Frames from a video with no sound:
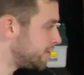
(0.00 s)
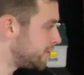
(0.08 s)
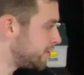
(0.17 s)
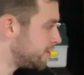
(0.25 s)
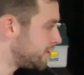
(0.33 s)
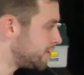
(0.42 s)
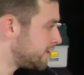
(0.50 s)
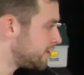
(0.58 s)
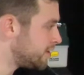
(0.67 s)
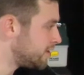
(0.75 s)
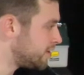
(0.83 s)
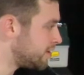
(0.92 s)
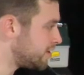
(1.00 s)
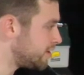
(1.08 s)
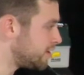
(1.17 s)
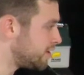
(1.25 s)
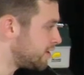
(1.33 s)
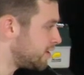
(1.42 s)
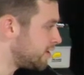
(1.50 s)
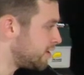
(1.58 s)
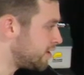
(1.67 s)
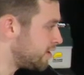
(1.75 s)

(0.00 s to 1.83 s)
Nothing is said.